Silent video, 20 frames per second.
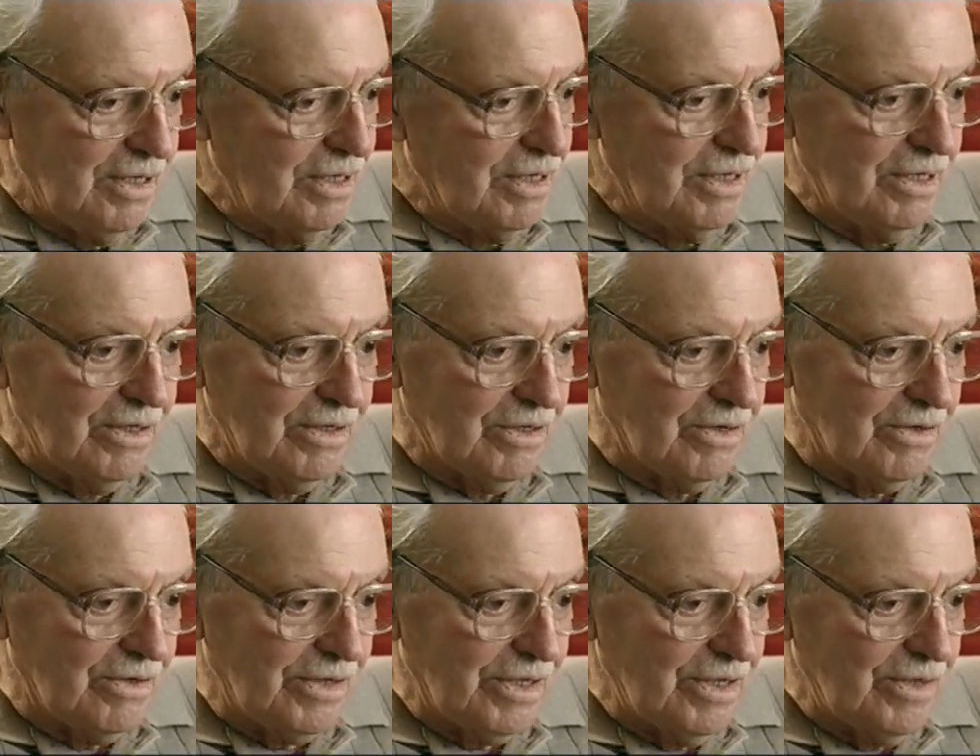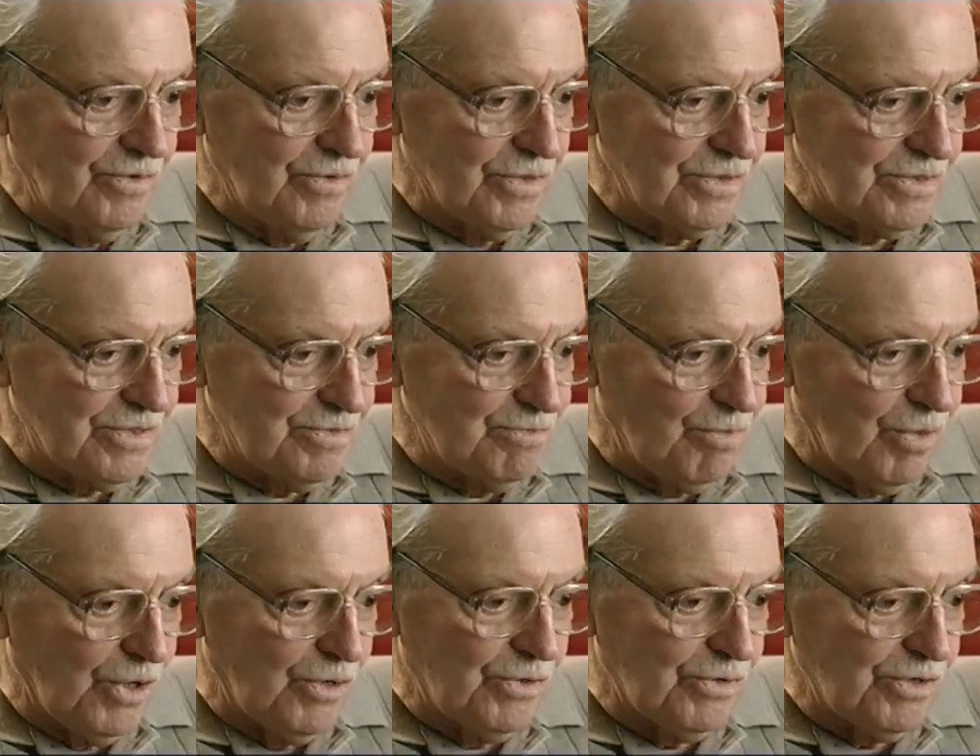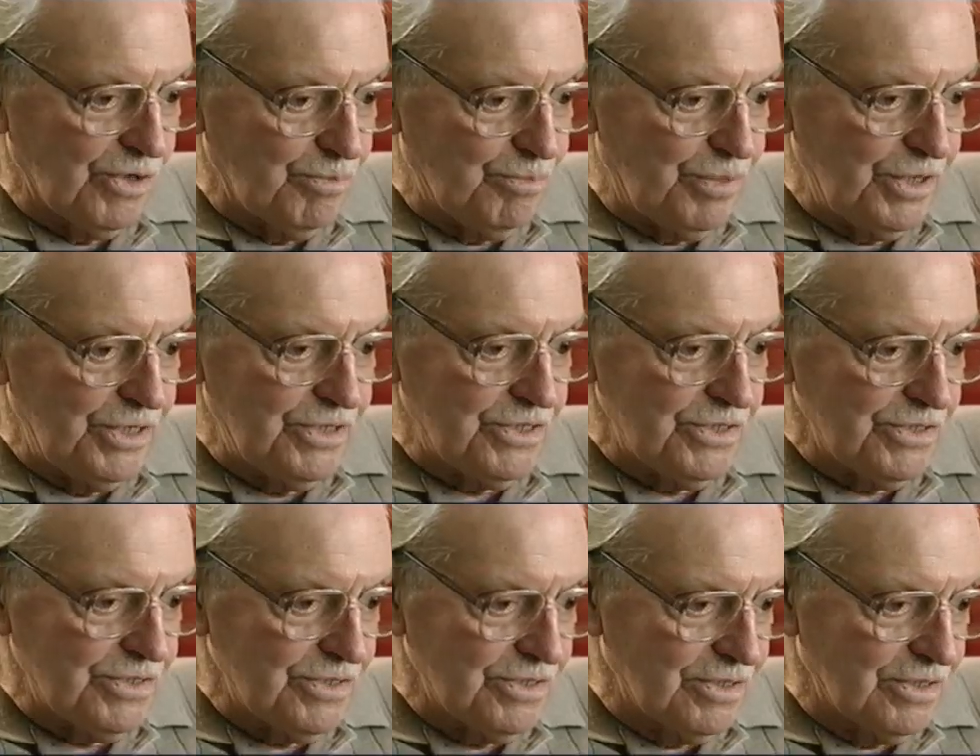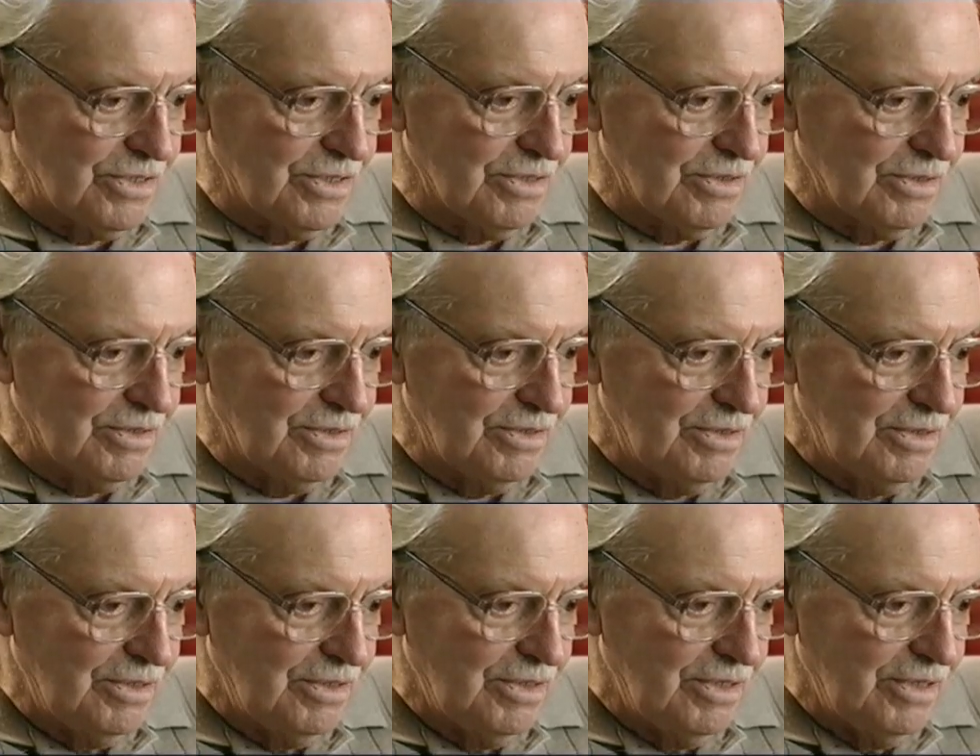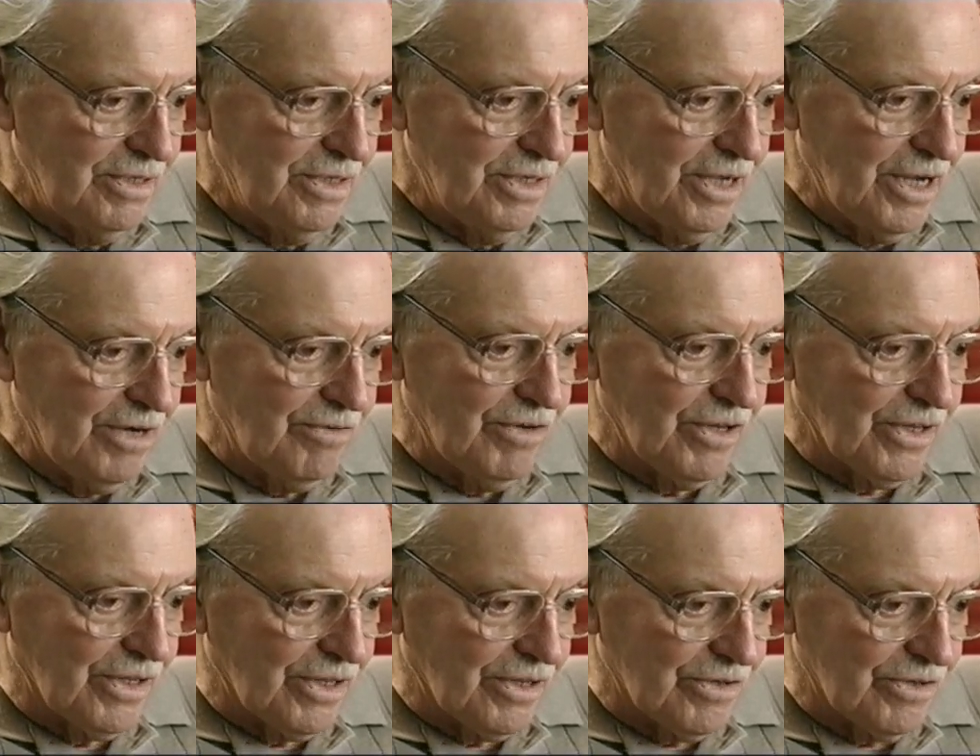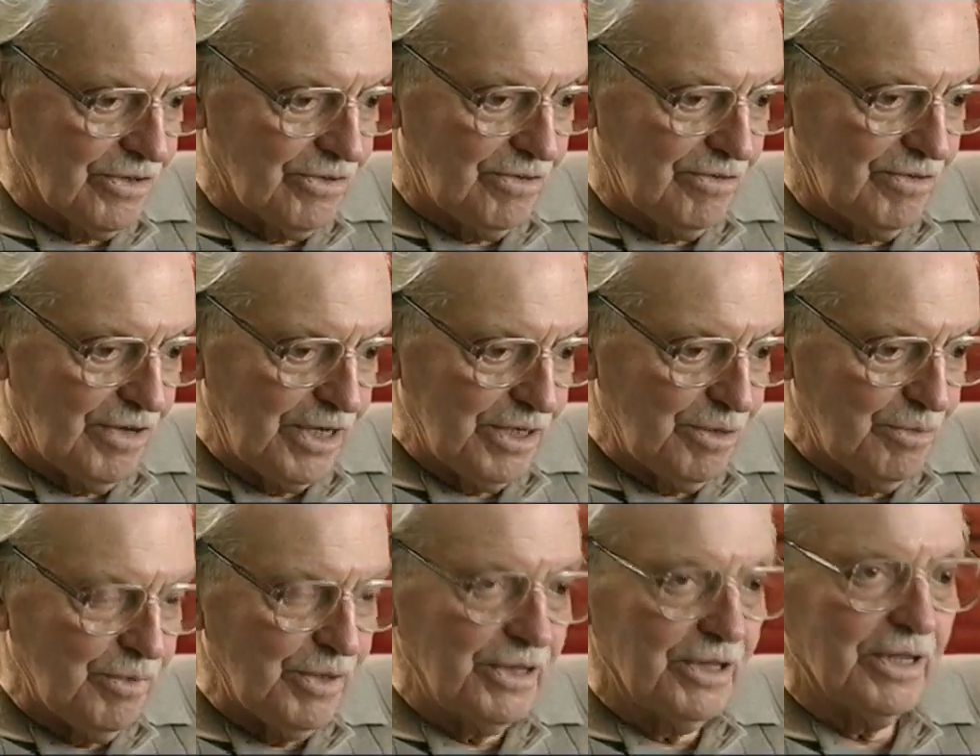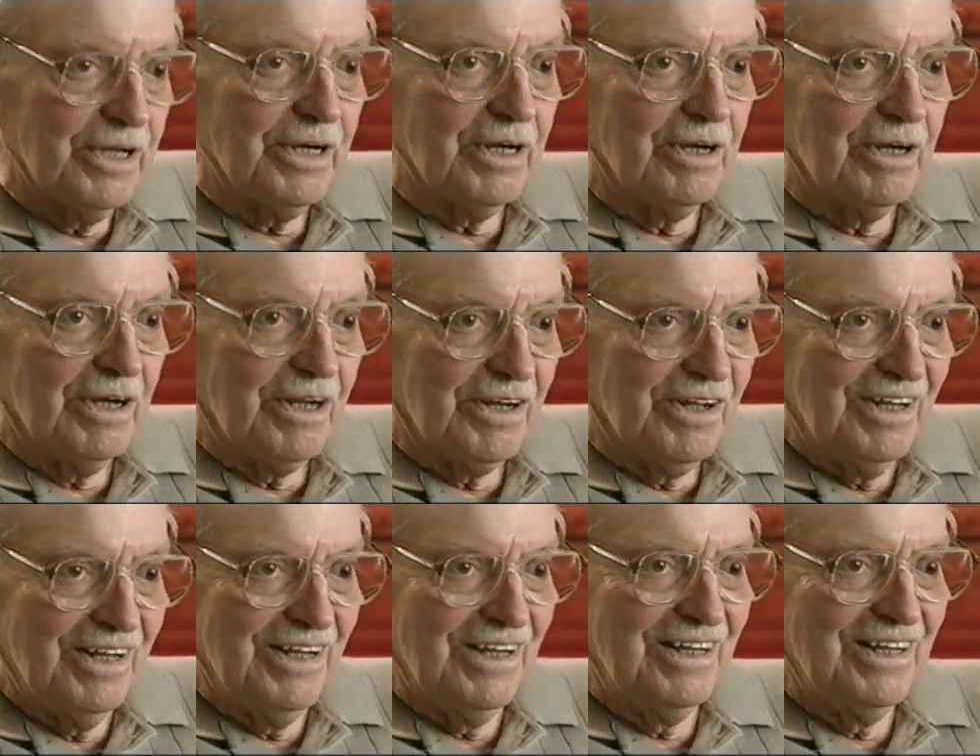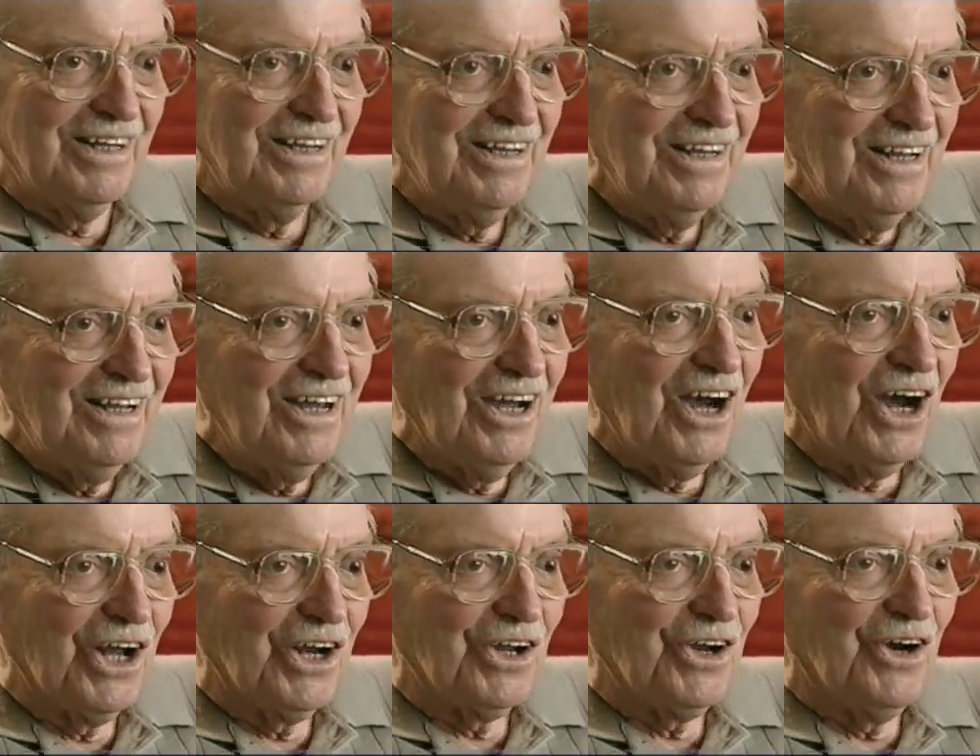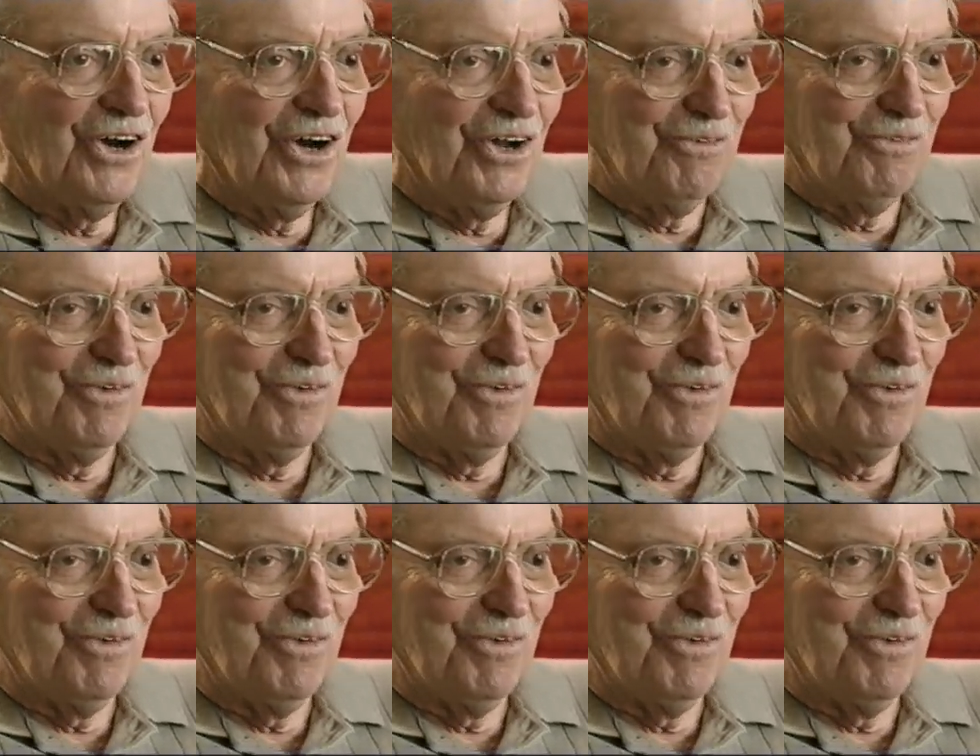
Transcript: you know, he was blown to pieces and everything. So if I'd have been there, I'd have gone